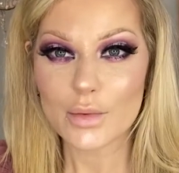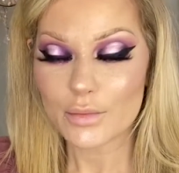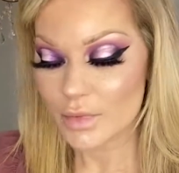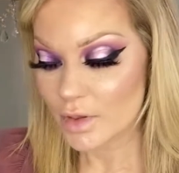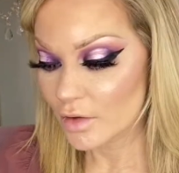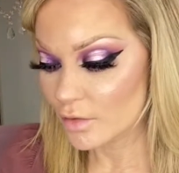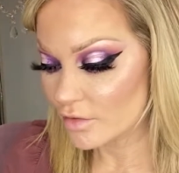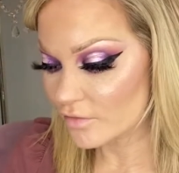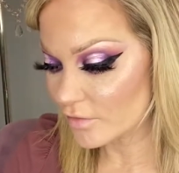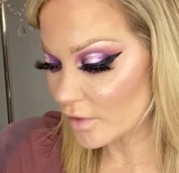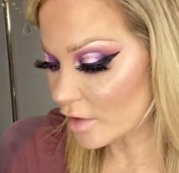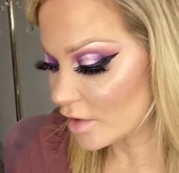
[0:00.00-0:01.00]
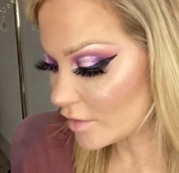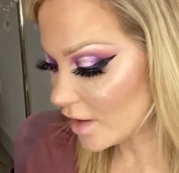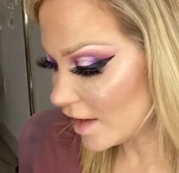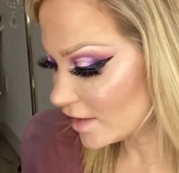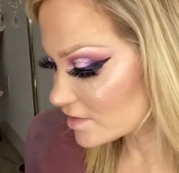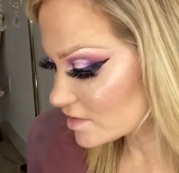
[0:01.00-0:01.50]
Beautiful.
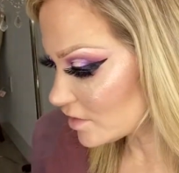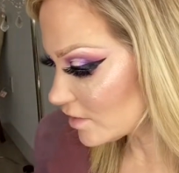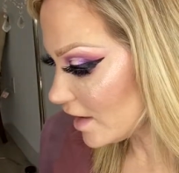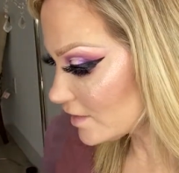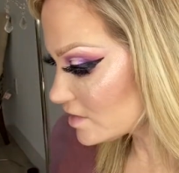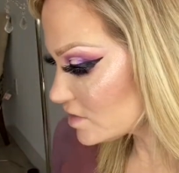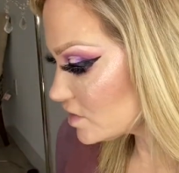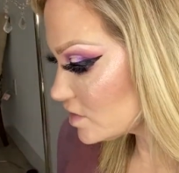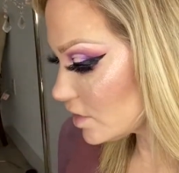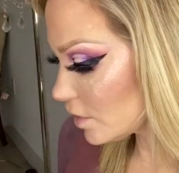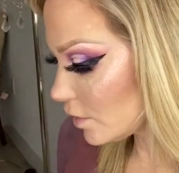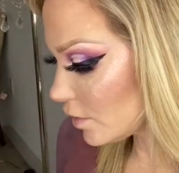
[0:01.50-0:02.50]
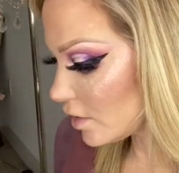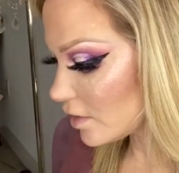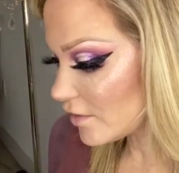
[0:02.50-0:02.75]
Okay, so let's do